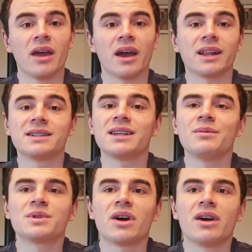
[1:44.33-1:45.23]
At the same
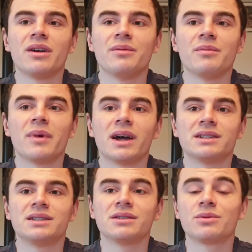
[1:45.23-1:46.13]
time, as
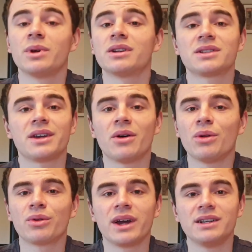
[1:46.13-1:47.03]
children, we also had a whole
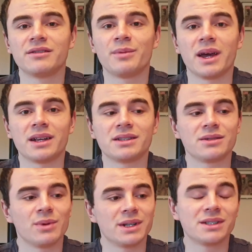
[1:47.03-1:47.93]
range of pets.
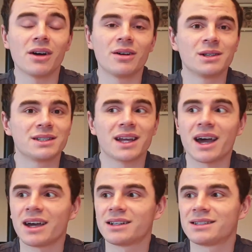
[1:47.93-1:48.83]
We had dogs,
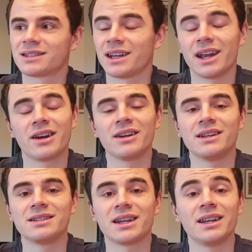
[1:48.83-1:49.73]
cats,
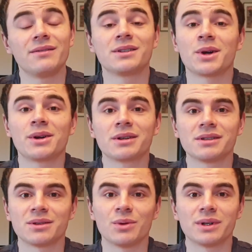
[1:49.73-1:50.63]
canaries, and even turtles
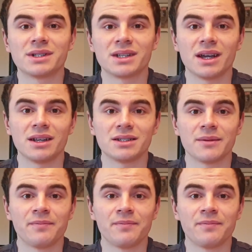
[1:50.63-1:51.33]
at one stage.